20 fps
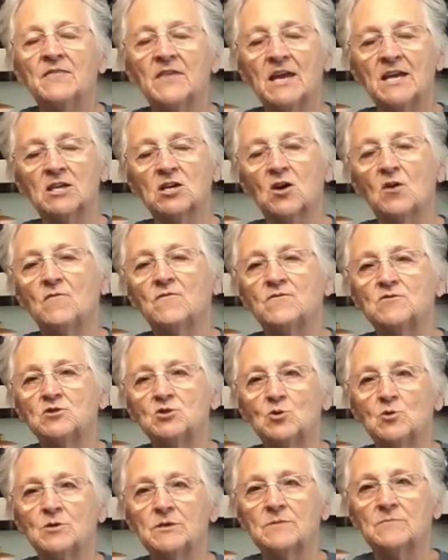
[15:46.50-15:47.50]
Thank y'all for
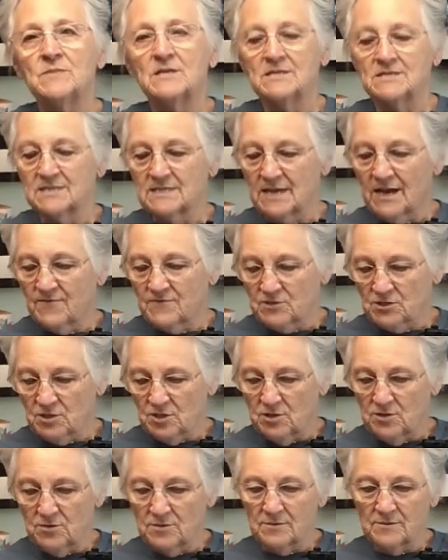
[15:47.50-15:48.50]
joining me this
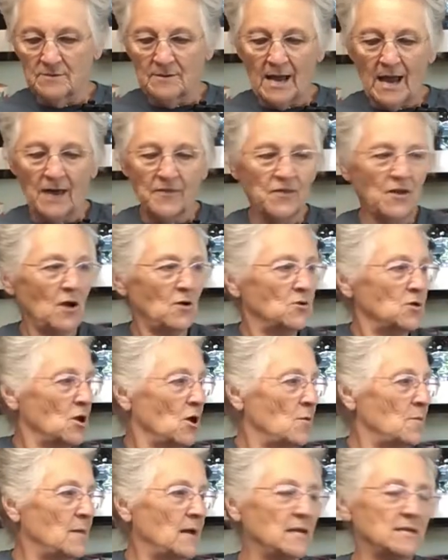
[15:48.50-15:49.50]
afternoon. I thought
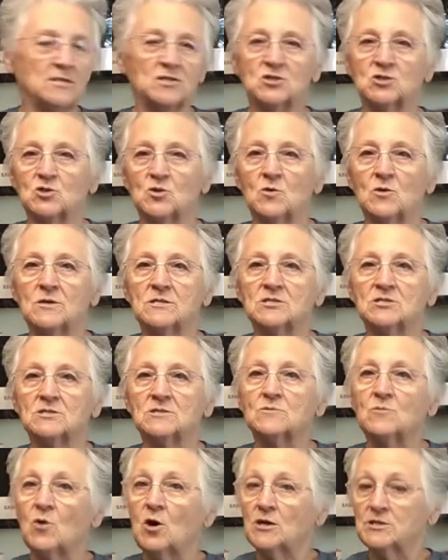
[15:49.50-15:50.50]
y'all might enjoy
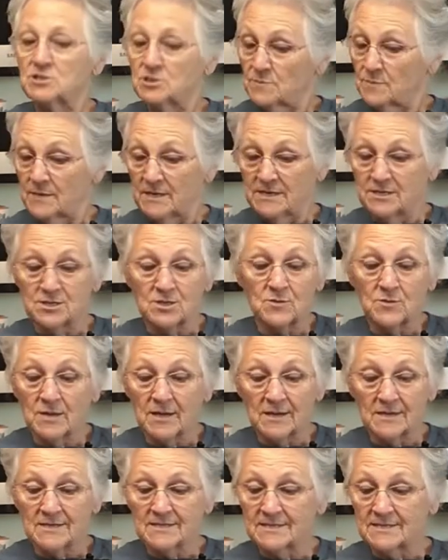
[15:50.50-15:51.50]
just watching me do
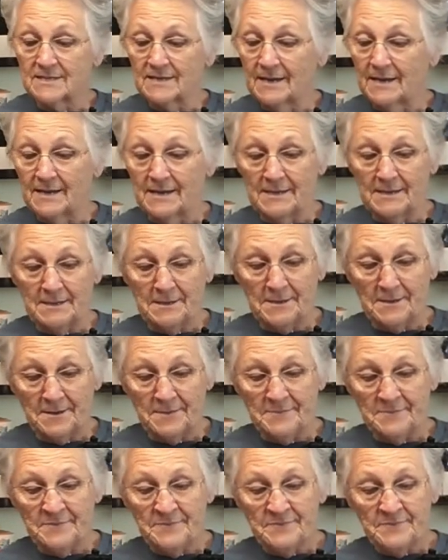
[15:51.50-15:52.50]
this and uh,
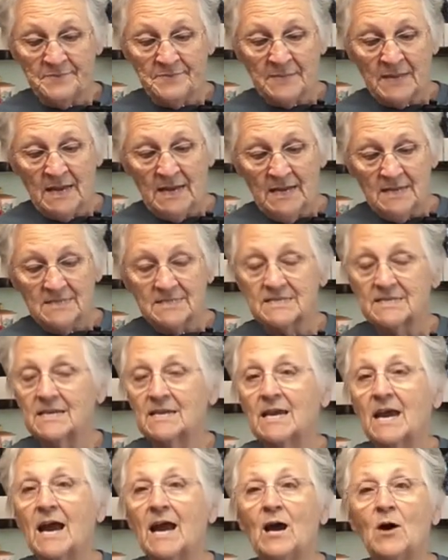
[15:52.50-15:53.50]

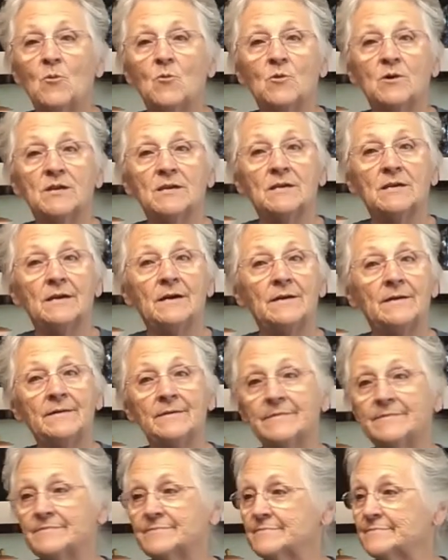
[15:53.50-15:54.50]
see how we
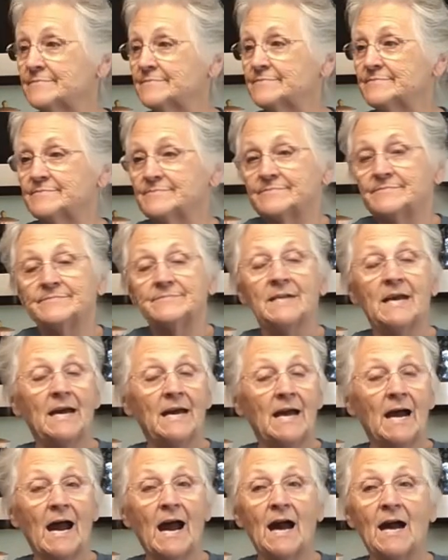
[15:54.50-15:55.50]

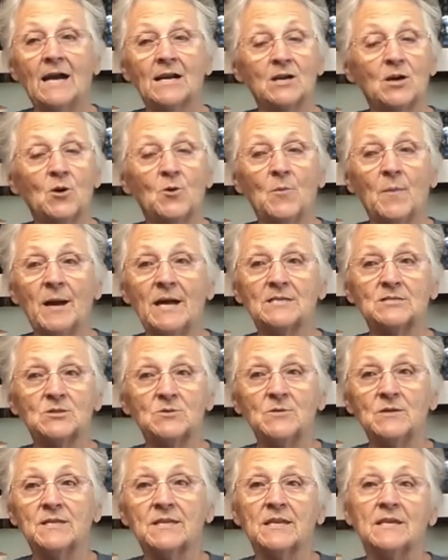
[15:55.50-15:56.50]
how I go about
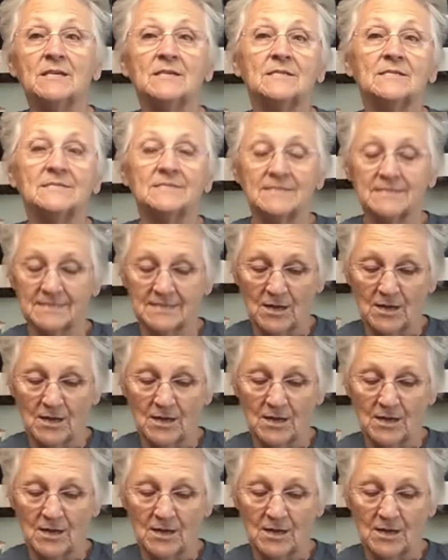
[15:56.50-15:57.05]
doing things.